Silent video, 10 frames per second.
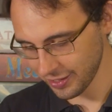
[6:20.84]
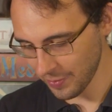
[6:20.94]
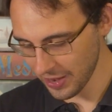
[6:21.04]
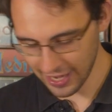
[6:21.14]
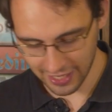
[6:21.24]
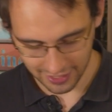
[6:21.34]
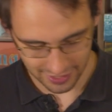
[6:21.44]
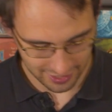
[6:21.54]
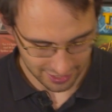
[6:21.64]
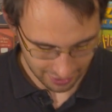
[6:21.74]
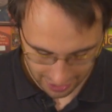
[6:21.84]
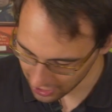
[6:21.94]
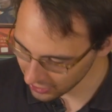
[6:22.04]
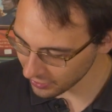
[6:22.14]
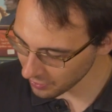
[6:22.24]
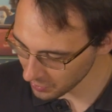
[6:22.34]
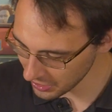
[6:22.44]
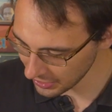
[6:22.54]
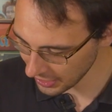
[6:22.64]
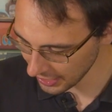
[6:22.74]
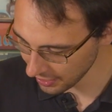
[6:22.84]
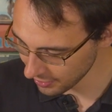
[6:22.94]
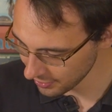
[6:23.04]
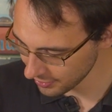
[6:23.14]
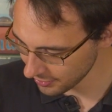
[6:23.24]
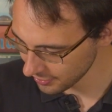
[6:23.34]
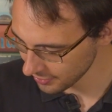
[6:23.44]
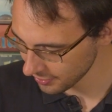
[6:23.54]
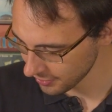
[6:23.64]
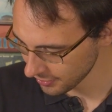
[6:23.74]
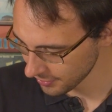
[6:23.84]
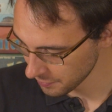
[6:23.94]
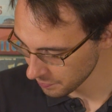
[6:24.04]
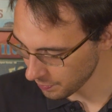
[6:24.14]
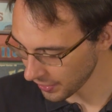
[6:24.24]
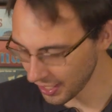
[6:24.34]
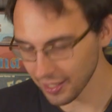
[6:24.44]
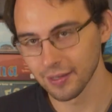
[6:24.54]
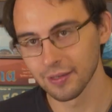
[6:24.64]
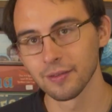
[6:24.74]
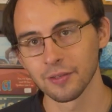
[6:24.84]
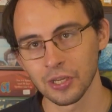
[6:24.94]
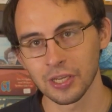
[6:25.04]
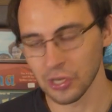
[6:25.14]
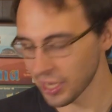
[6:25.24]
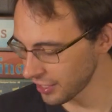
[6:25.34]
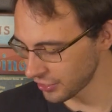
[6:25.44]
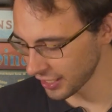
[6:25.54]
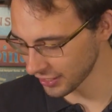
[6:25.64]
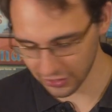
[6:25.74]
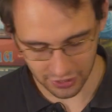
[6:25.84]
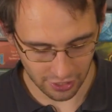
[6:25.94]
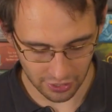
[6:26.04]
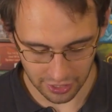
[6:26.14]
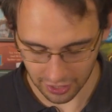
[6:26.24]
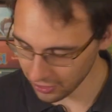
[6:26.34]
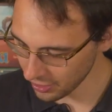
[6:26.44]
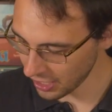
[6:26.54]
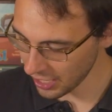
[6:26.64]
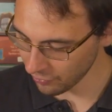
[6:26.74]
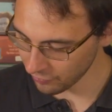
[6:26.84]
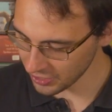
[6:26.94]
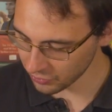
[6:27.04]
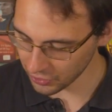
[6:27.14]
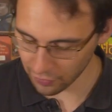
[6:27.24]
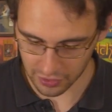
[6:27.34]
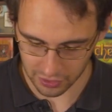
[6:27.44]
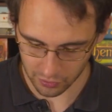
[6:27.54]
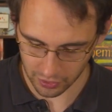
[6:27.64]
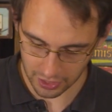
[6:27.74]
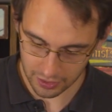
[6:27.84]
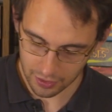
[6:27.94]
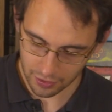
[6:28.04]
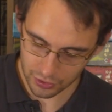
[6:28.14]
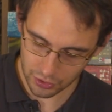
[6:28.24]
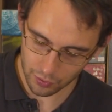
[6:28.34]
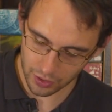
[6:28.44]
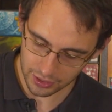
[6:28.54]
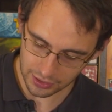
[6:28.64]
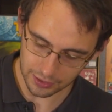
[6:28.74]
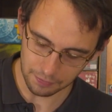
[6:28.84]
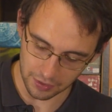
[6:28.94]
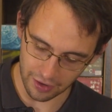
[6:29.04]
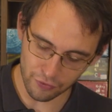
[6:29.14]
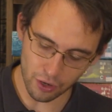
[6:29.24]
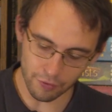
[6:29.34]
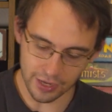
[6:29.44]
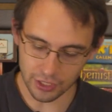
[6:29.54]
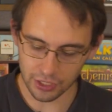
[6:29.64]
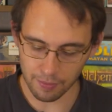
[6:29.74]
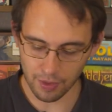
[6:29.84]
I mean, it looks like I'm going to die, but you get the gist. So let's resolve these in order. The 2 ones, I've not reached the